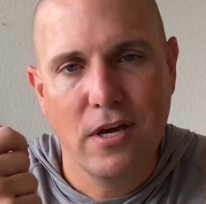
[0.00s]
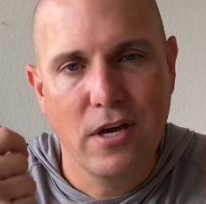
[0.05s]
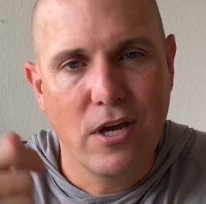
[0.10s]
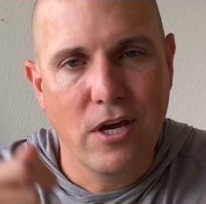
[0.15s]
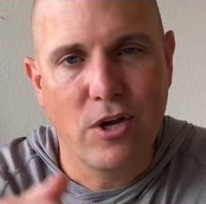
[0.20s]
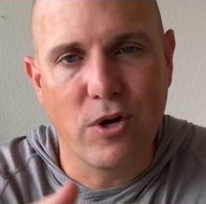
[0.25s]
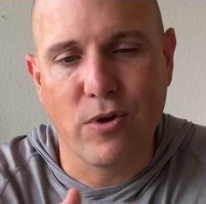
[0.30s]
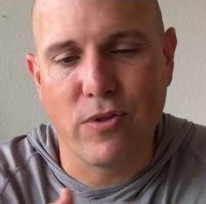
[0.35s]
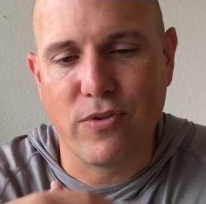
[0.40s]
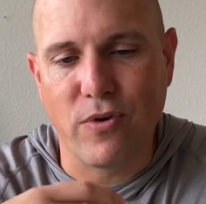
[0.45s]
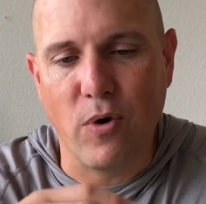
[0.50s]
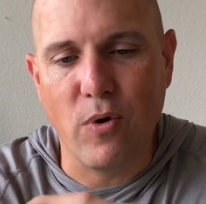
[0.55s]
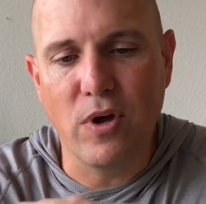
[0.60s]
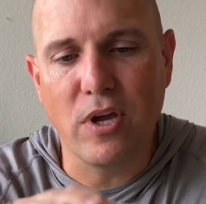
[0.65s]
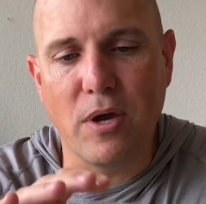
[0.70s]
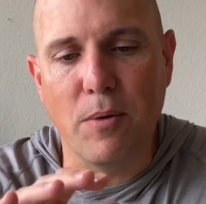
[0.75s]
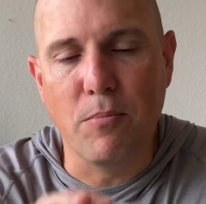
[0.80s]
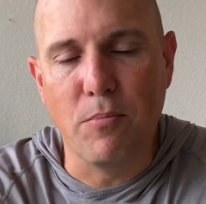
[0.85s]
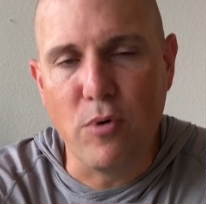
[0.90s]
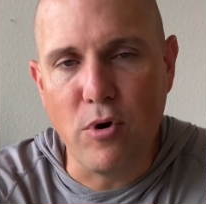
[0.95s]
You're throwing a
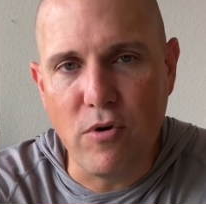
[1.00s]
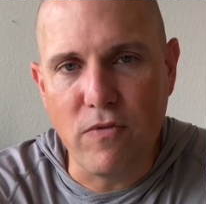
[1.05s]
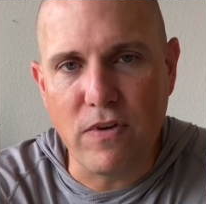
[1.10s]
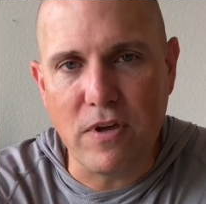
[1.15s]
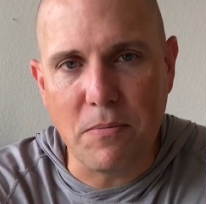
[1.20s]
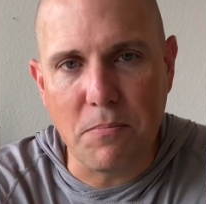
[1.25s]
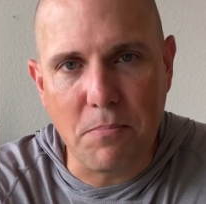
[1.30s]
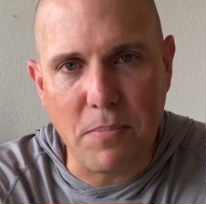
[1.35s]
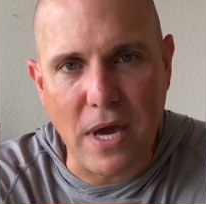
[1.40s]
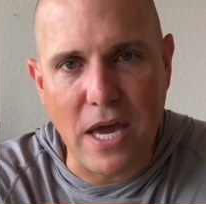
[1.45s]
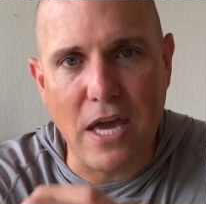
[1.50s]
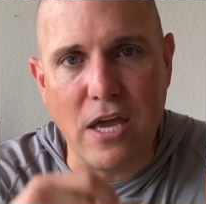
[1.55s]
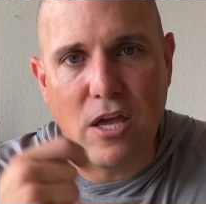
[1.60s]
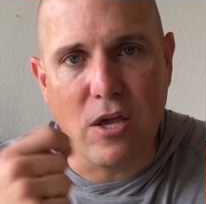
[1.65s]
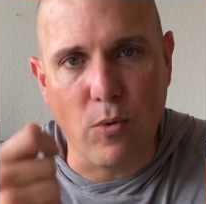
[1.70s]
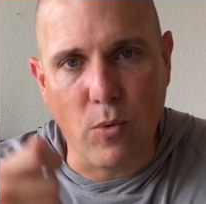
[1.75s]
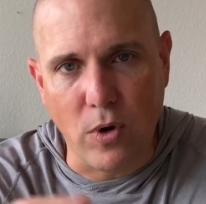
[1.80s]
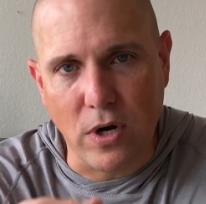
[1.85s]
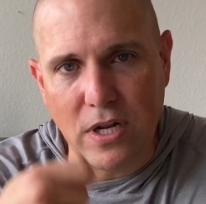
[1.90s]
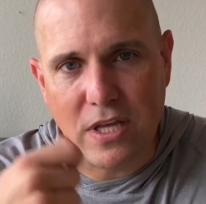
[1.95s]
moving bait, you
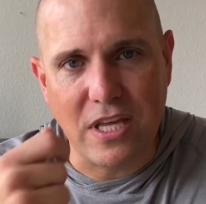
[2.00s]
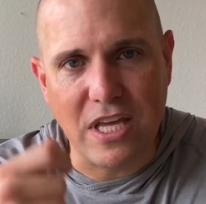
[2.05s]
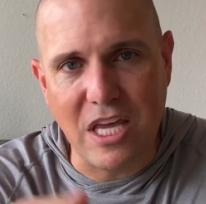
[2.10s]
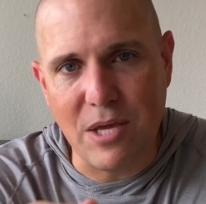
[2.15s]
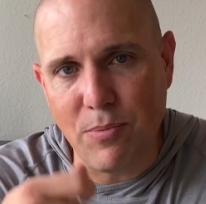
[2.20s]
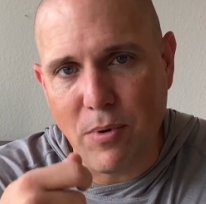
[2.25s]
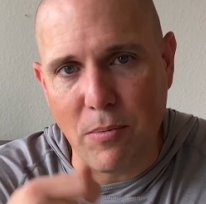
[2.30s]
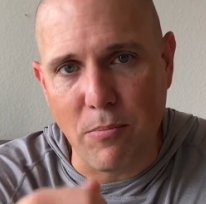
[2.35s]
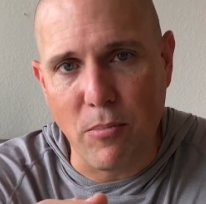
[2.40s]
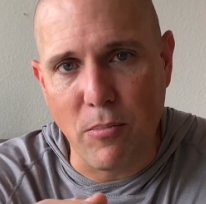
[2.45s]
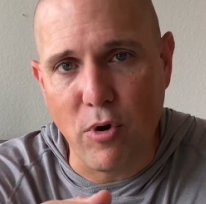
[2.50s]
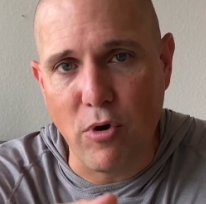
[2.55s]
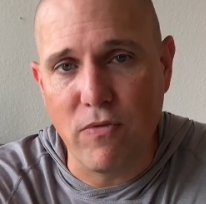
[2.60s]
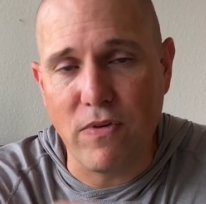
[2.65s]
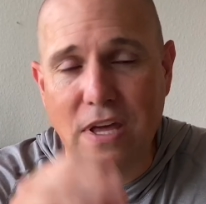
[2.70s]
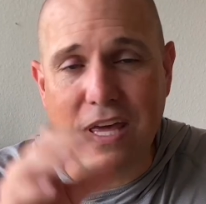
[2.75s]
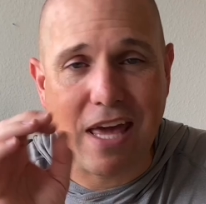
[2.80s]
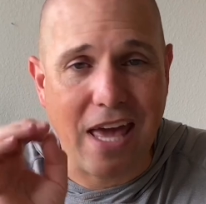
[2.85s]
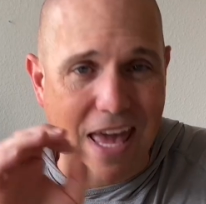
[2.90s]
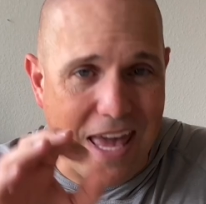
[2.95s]
wanna keep it
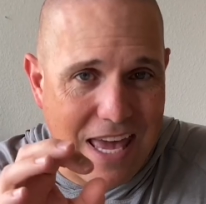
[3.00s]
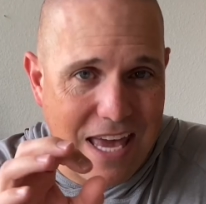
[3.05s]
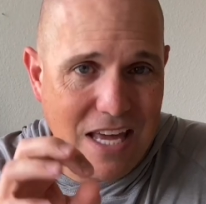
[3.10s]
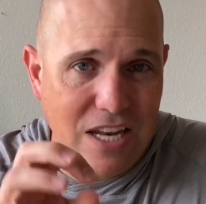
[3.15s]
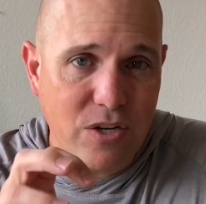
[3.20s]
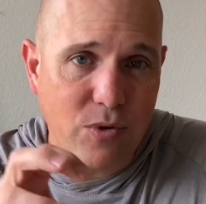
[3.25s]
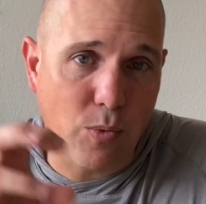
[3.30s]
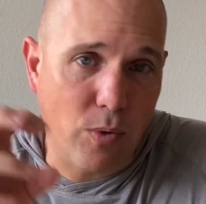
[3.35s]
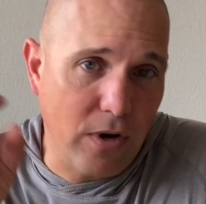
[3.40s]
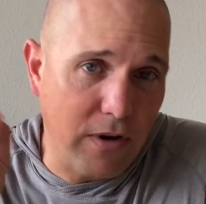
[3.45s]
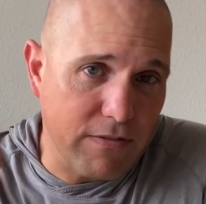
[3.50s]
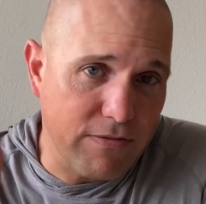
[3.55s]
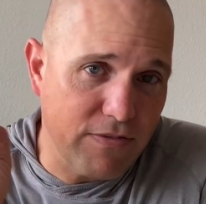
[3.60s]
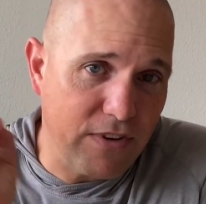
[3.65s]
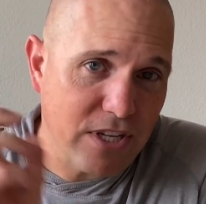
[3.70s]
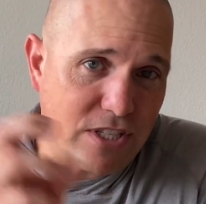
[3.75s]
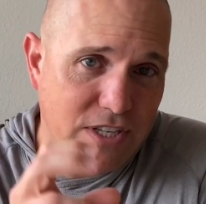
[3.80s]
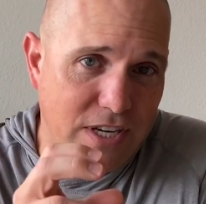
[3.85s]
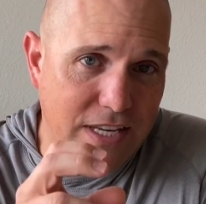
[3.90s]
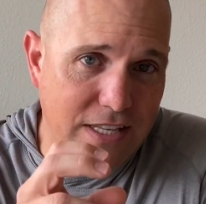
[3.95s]
moving, and when a
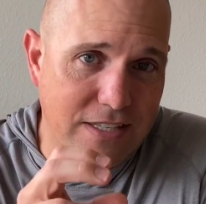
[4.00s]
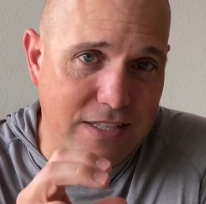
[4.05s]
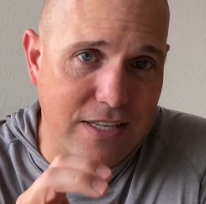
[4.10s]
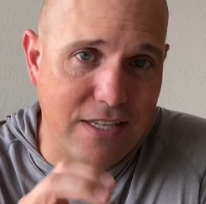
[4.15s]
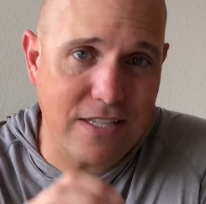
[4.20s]
fish hits it,